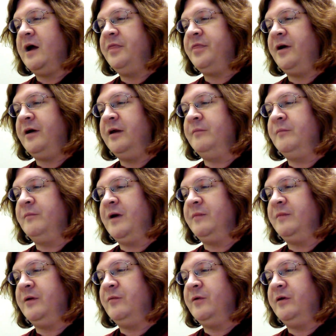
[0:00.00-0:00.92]
I thought it
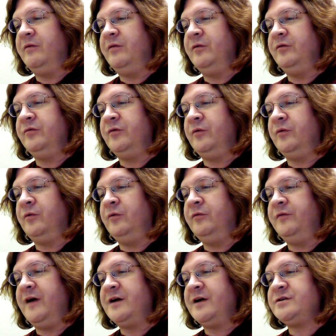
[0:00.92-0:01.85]
might be one of those
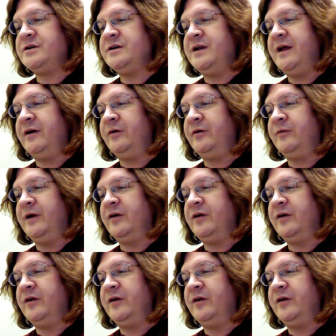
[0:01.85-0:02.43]
old-fashioned nail